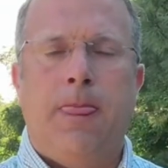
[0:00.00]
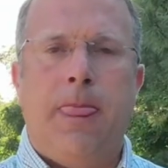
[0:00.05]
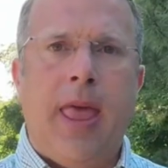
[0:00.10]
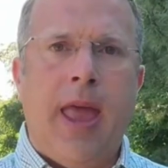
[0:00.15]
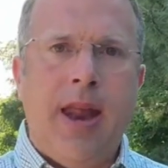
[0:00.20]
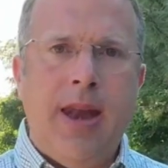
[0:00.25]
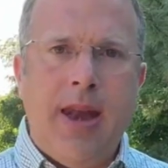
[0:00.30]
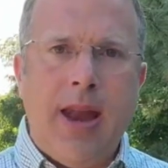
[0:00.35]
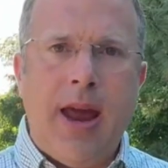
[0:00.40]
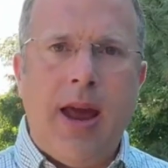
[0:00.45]

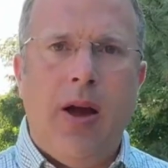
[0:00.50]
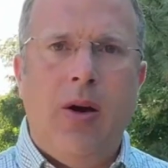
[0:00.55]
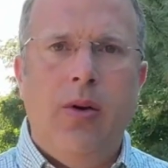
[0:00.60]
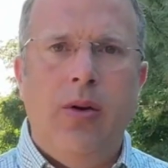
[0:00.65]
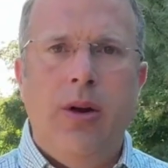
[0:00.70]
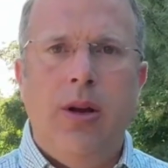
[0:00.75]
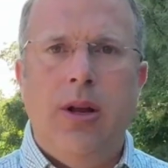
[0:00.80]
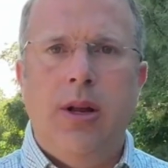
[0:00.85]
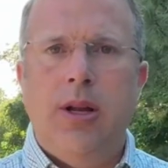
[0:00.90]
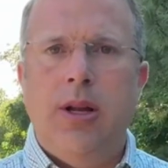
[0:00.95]
And now
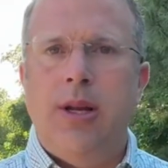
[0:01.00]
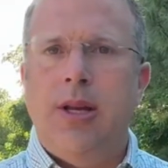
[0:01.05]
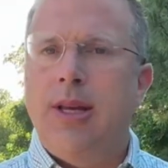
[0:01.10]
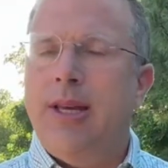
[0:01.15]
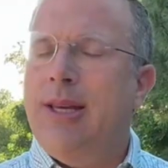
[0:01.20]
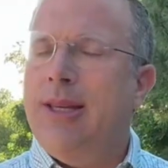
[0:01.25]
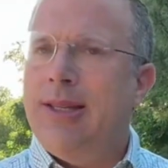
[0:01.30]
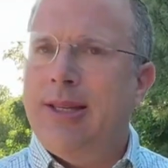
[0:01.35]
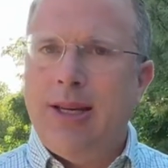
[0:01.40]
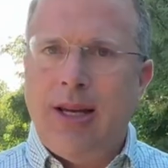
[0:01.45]

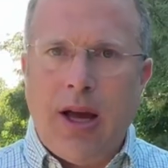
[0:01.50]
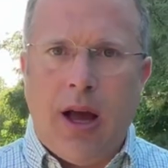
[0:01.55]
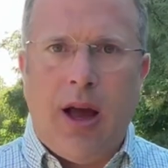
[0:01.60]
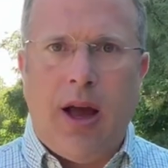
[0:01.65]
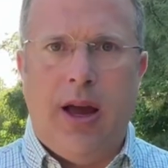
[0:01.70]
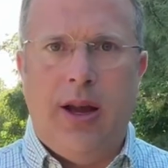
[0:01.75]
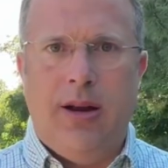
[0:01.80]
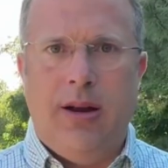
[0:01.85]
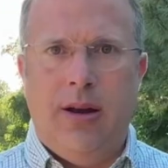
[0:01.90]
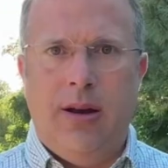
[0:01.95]
he's
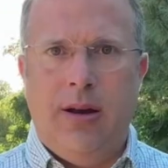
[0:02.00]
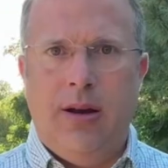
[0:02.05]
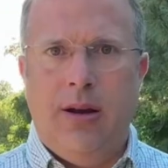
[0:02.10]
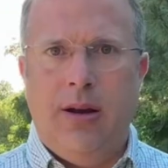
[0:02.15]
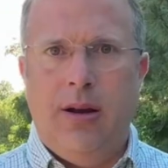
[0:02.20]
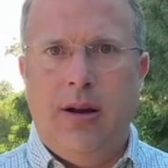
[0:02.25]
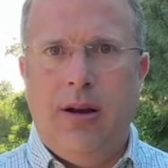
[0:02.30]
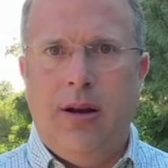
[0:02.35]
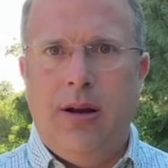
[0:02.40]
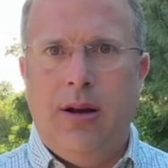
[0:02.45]
gone.
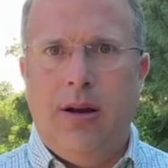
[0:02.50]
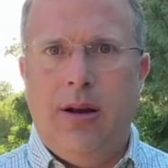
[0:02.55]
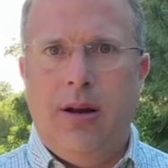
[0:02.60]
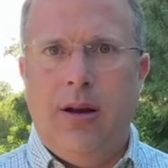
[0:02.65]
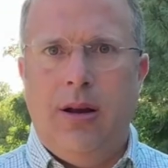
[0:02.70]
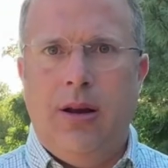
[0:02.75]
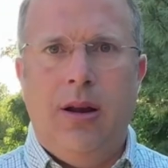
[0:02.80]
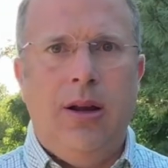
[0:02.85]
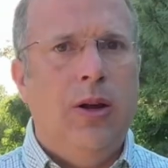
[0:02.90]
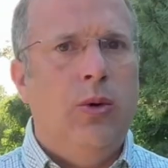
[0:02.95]

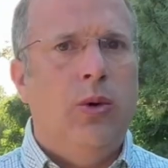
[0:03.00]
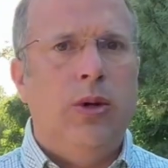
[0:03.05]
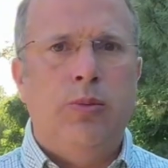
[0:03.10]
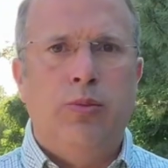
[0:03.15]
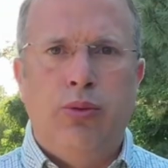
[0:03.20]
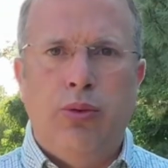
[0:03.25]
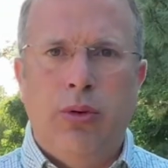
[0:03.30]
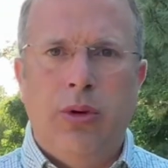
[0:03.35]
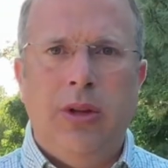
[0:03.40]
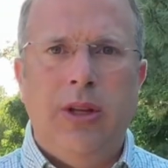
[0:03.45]
And he was
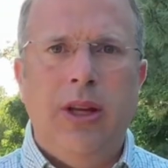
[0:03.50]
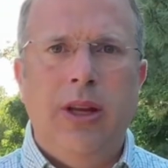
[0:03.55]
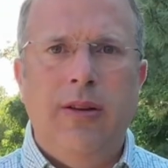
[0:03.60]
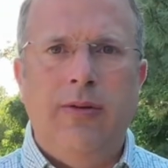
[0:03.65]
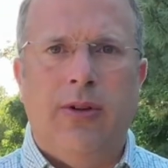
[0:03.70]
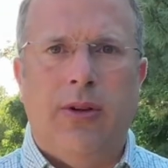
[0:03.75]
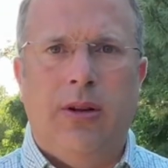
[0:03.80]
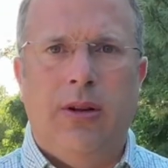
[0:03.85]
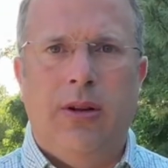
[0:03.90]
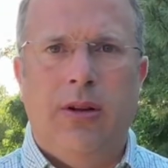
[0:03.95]
brutally
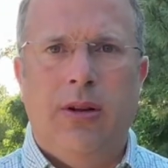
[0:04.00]
evil.